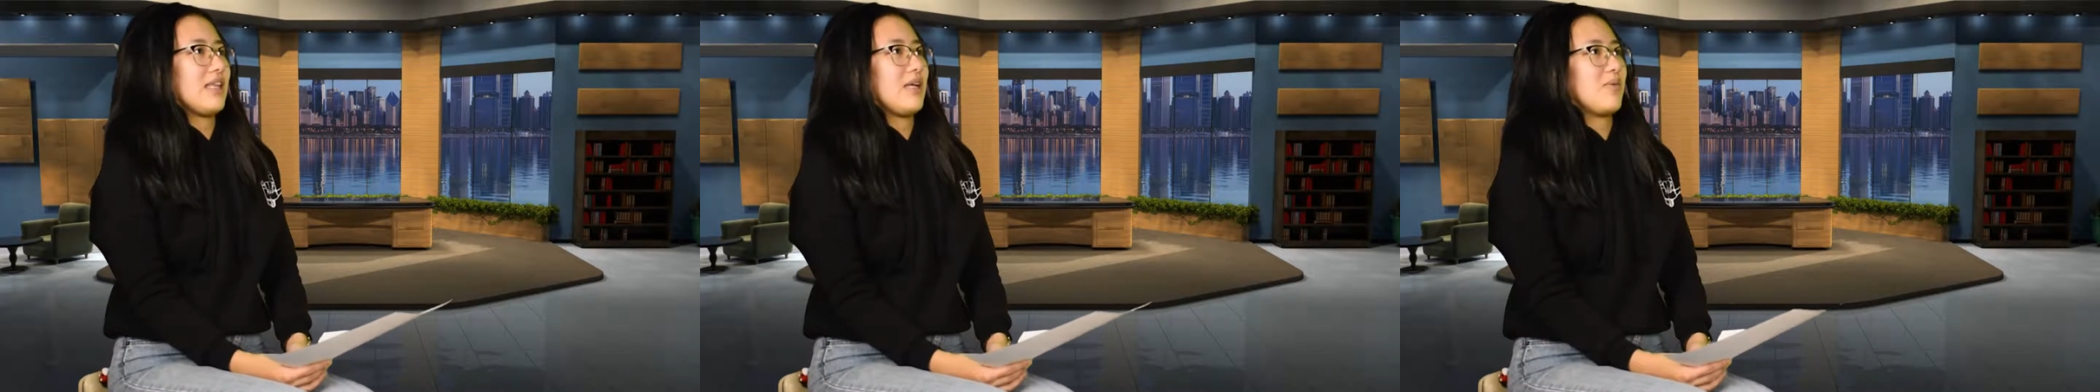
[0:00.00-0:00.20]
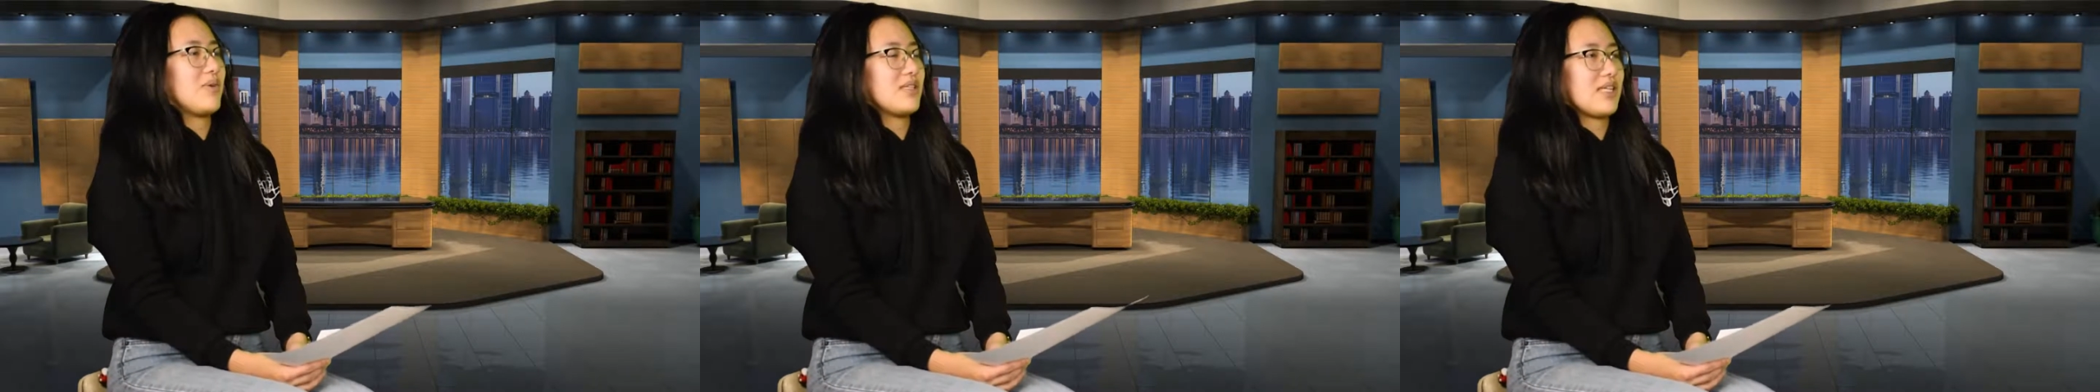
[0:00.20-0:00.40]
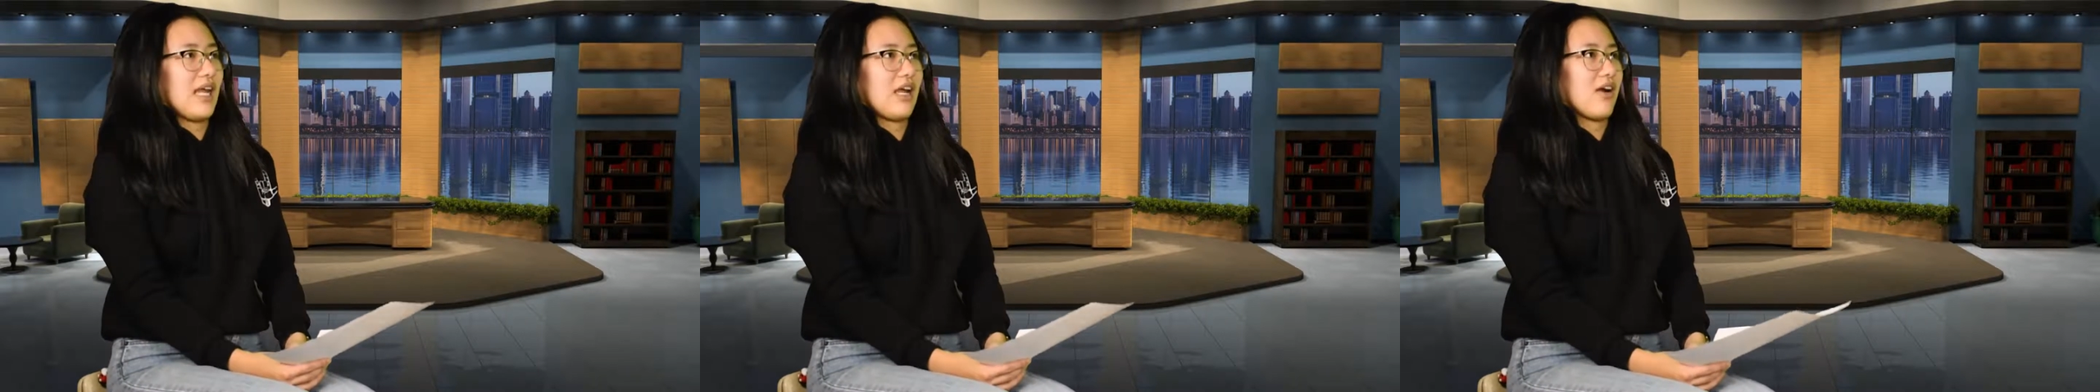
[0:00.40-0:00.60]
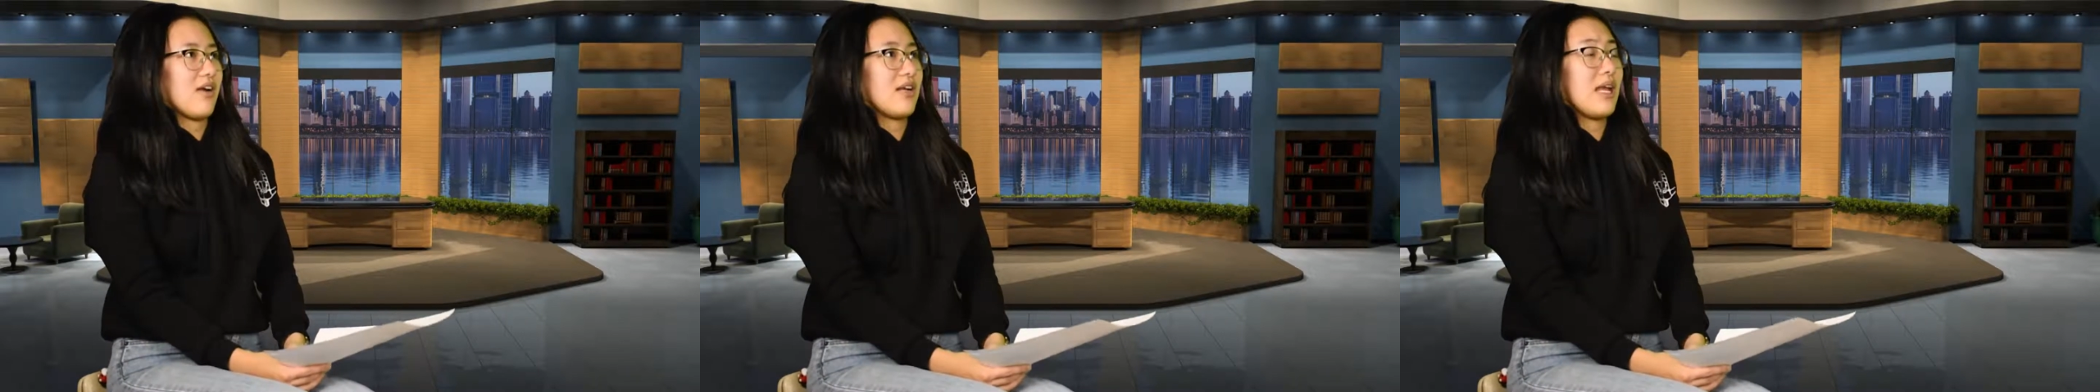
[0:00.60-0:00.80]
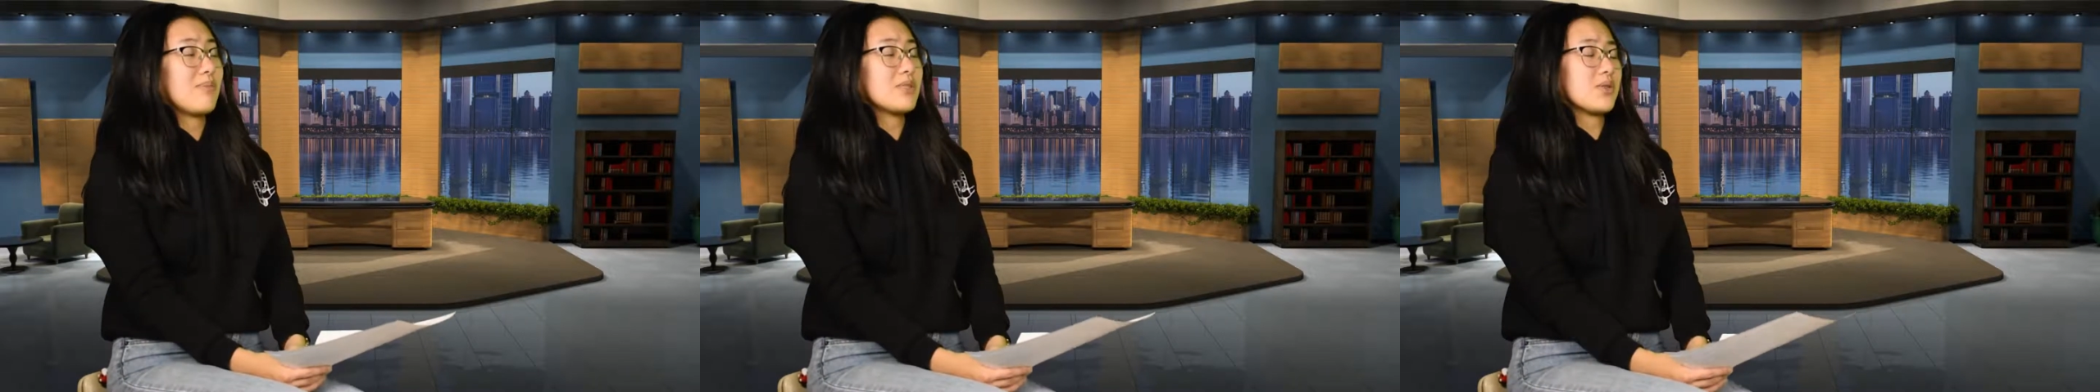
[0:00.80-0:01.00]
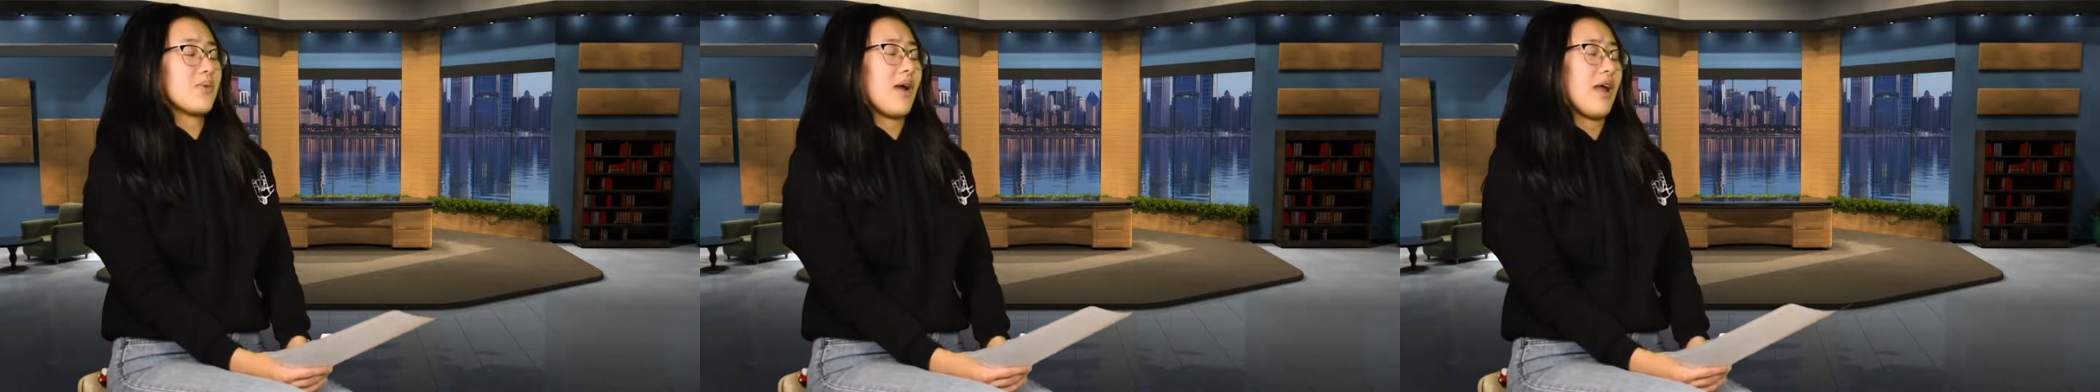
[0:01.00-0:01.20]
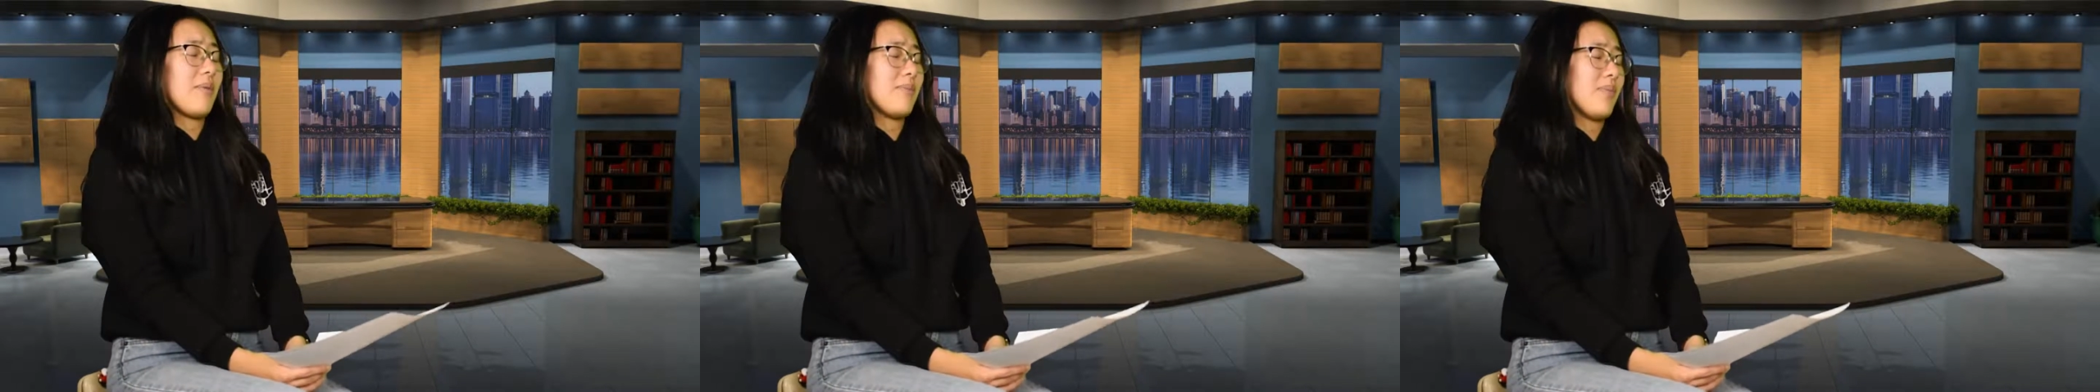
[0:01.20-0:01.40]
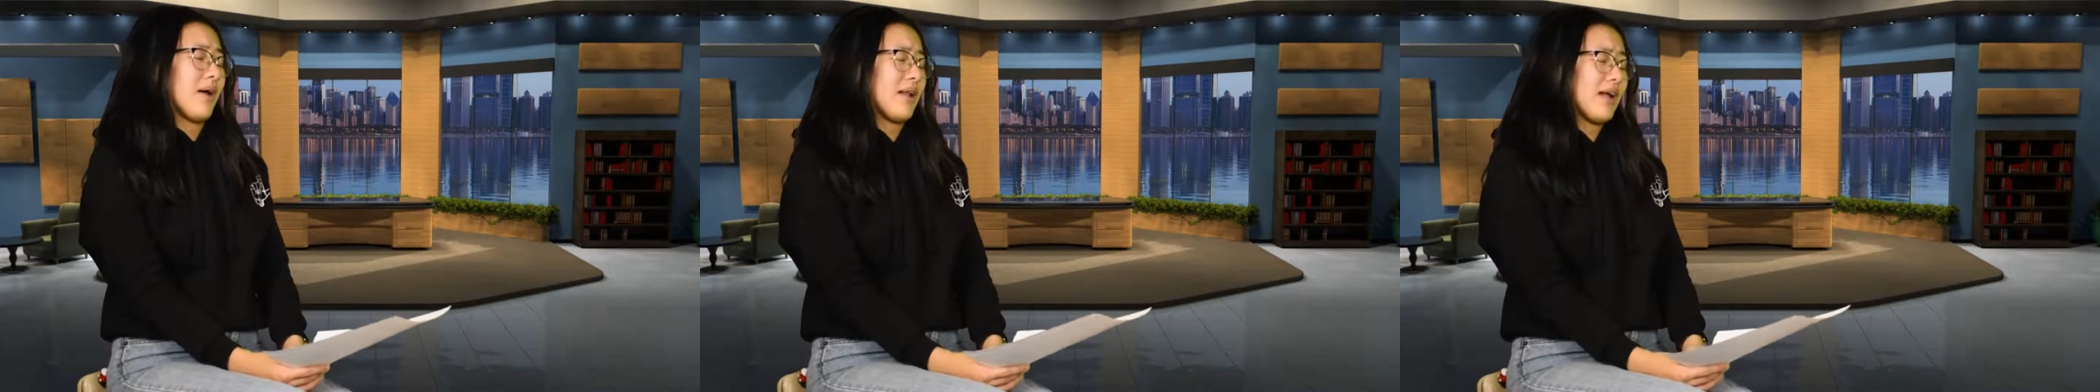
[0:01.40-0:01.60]
they would take our names
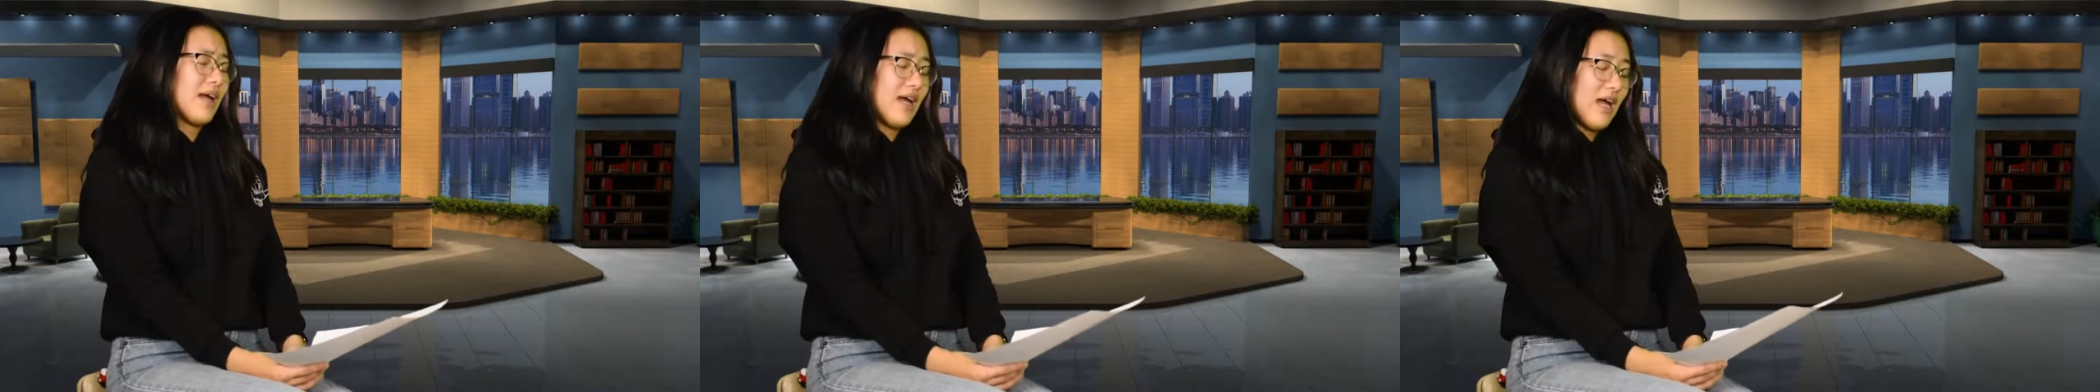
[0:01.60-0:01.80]
away, but